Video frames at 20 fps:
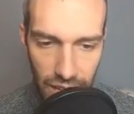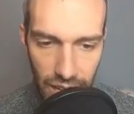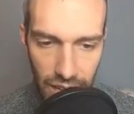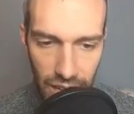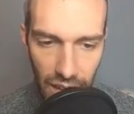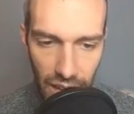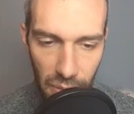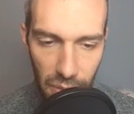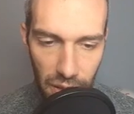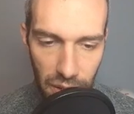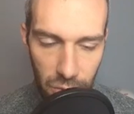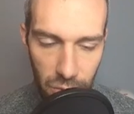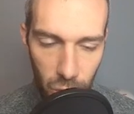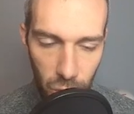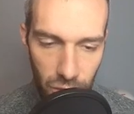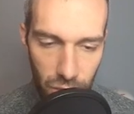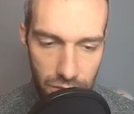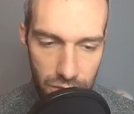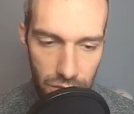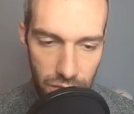And then
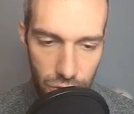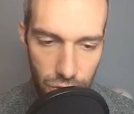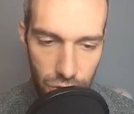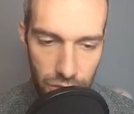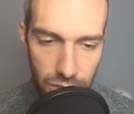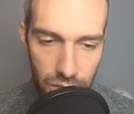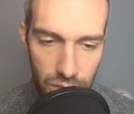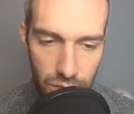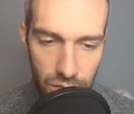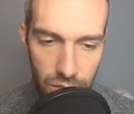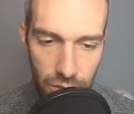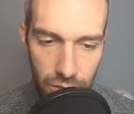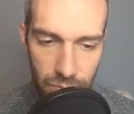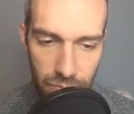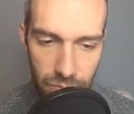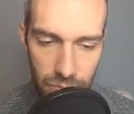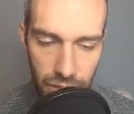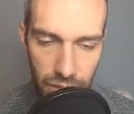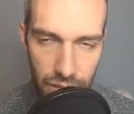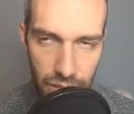once they shield,
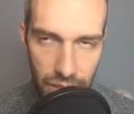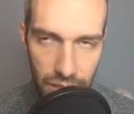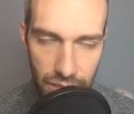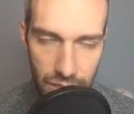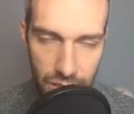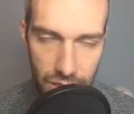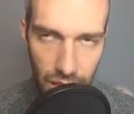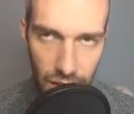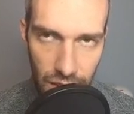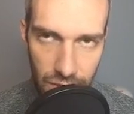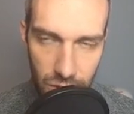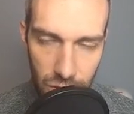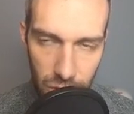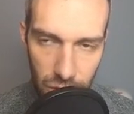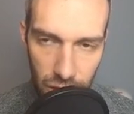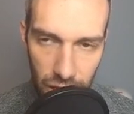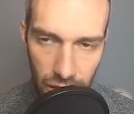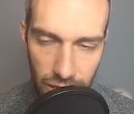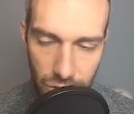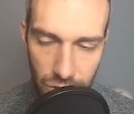and because they haven't thrown
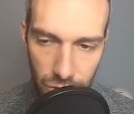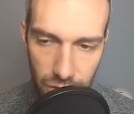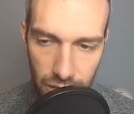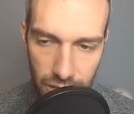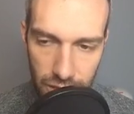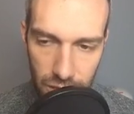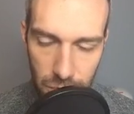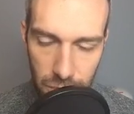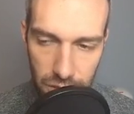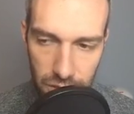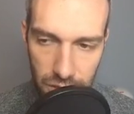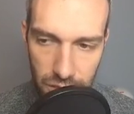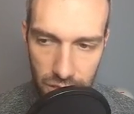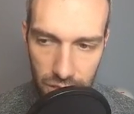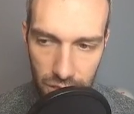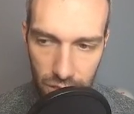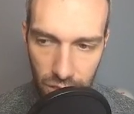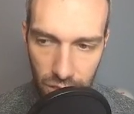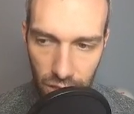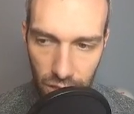a Hydro yet to burn the
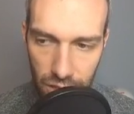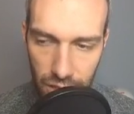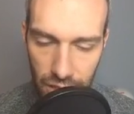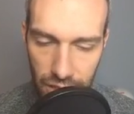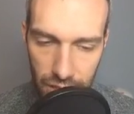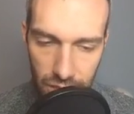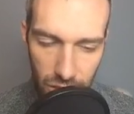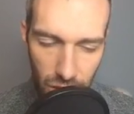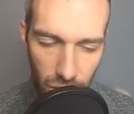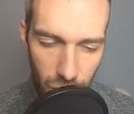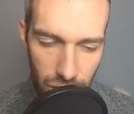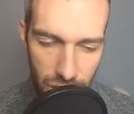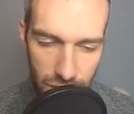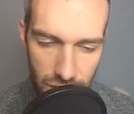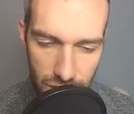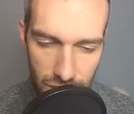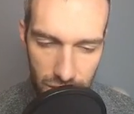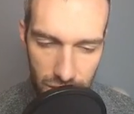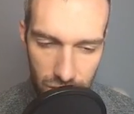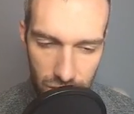clock, I know this
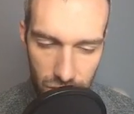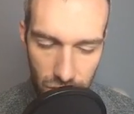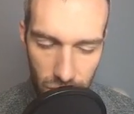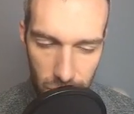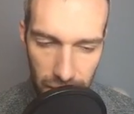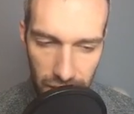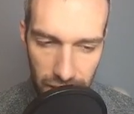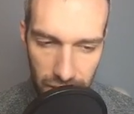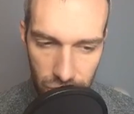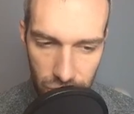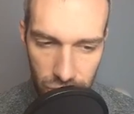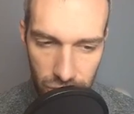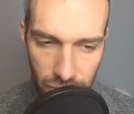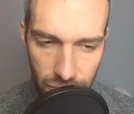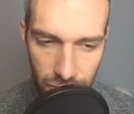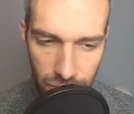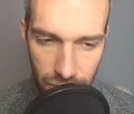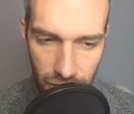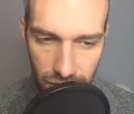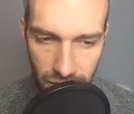is a Skull Bash.
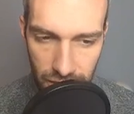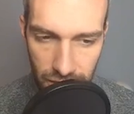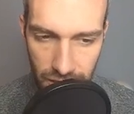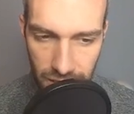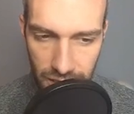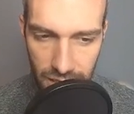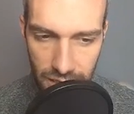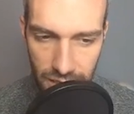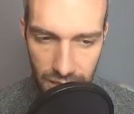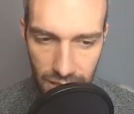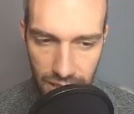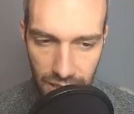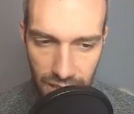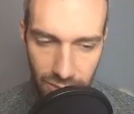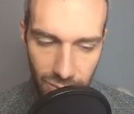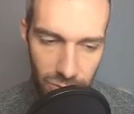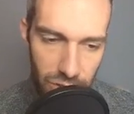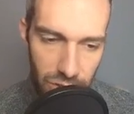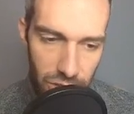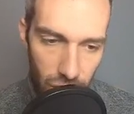I
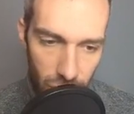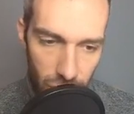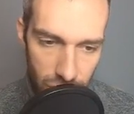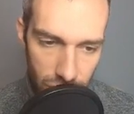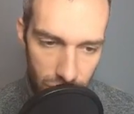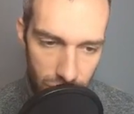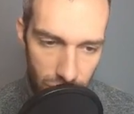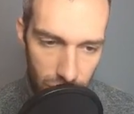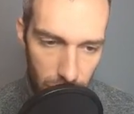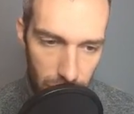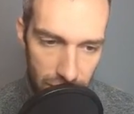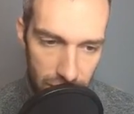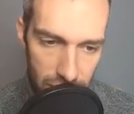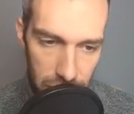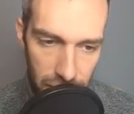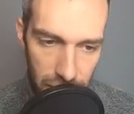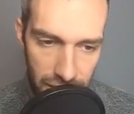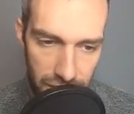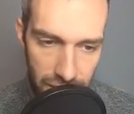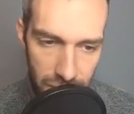don't know it's a Skull Bash, but
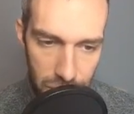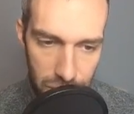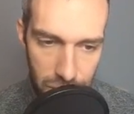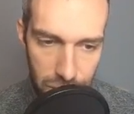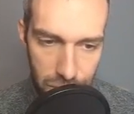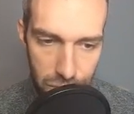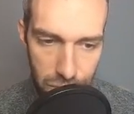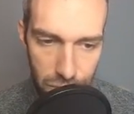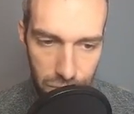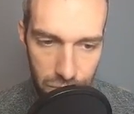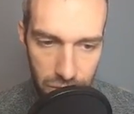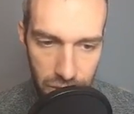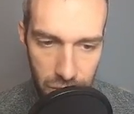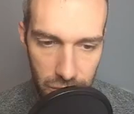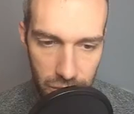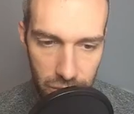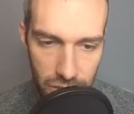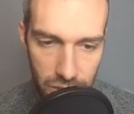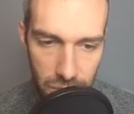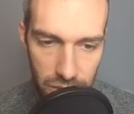I can pretty
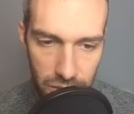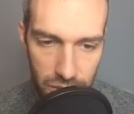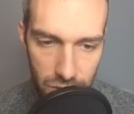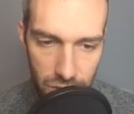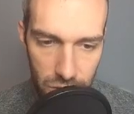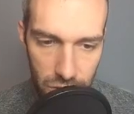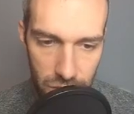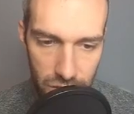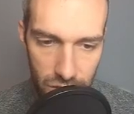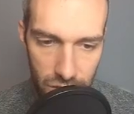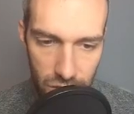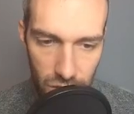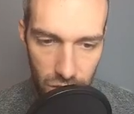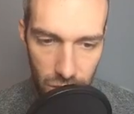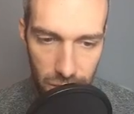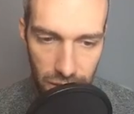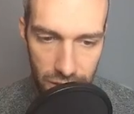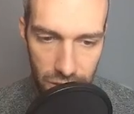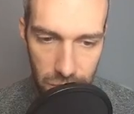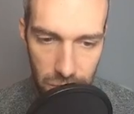reasonably assume it's a Skull
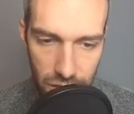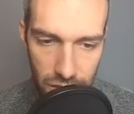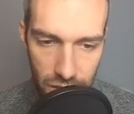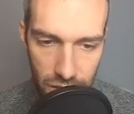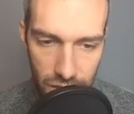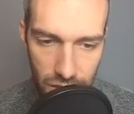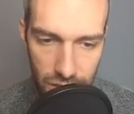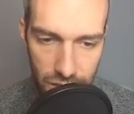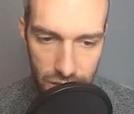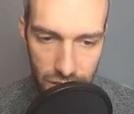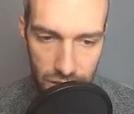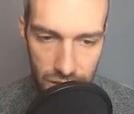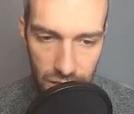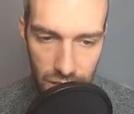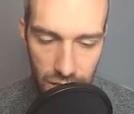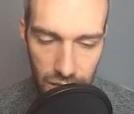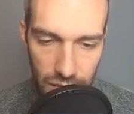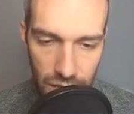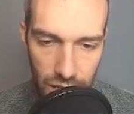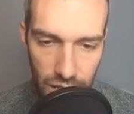Bash, because
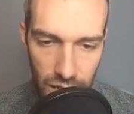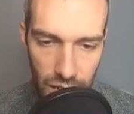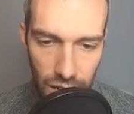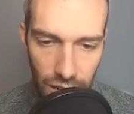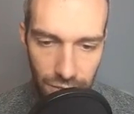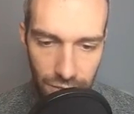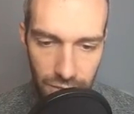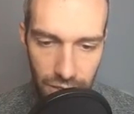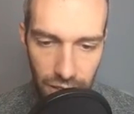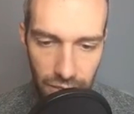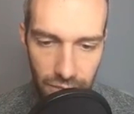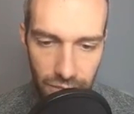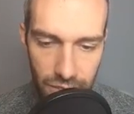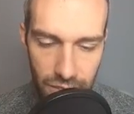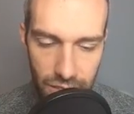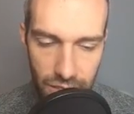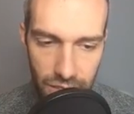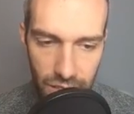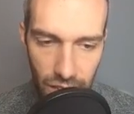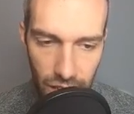if they
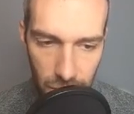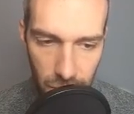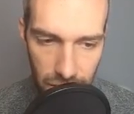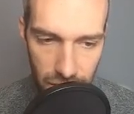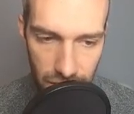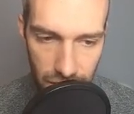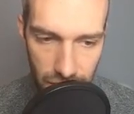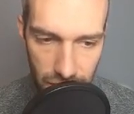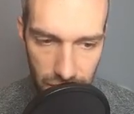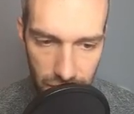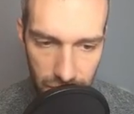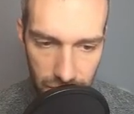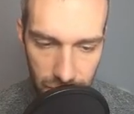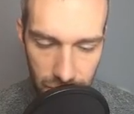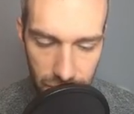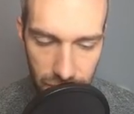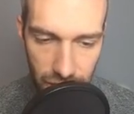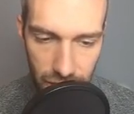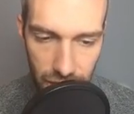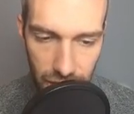come in here
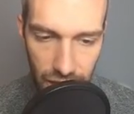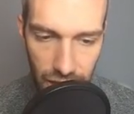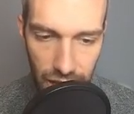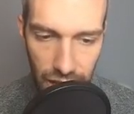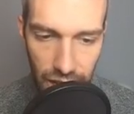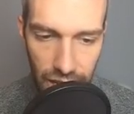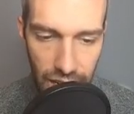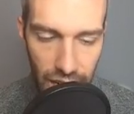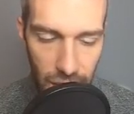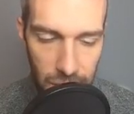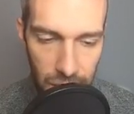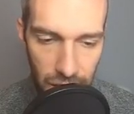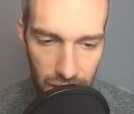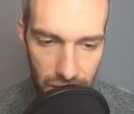and I'm not